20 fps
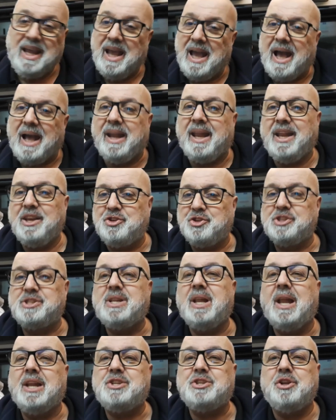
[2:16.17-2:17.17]
And then just
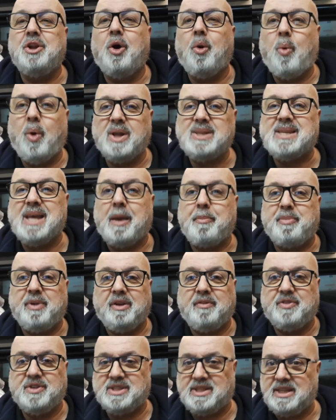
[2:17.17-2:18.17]
to let you know what's happening
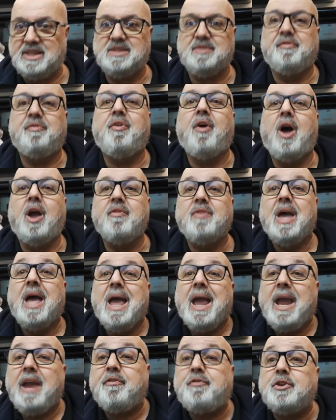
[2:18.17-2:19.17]
for season five.
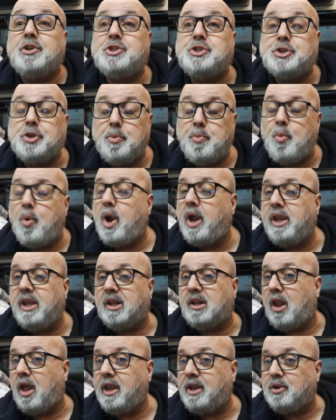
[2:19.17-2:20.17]
If there's somewhere
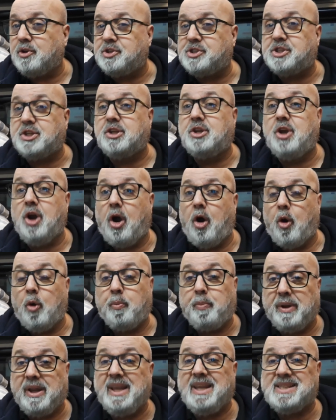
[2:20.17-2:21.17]
you'd like us to go,
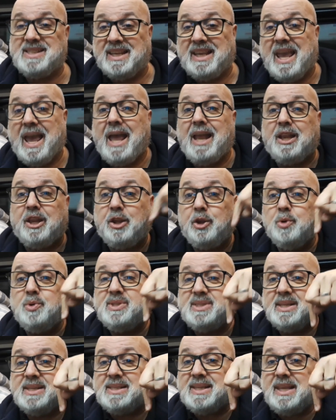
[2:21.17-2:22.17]
please again,
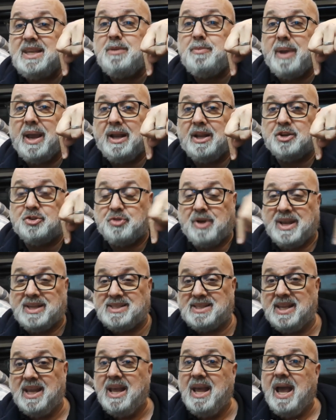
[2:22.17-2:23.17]
use this email
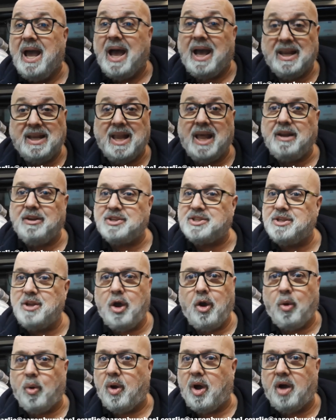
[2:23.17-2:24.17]
address and let us
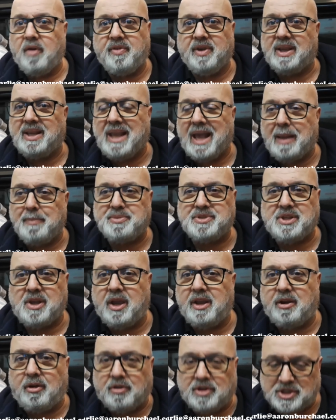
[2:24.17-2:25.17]
know of a
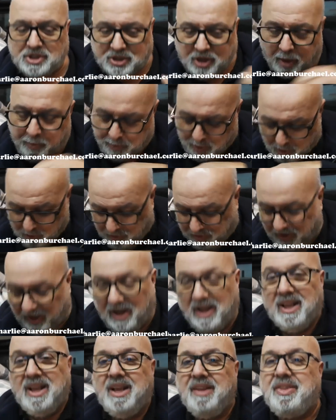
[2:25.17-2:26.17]
campsite or a stopover
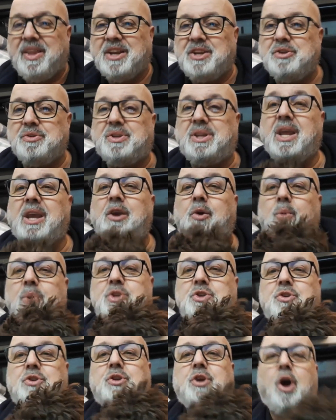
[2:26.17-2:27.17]
that you think we
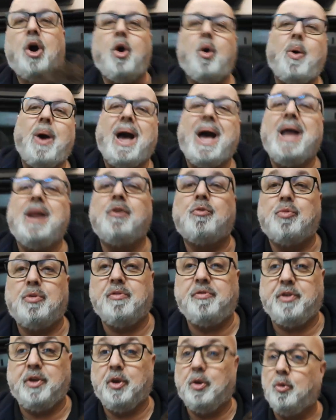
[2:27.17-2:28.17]
should go and
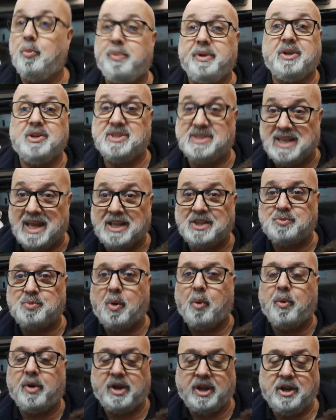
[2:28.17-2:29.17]
review because that's
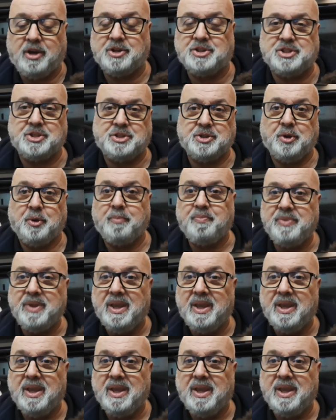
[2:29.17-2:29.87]
what we're here to do.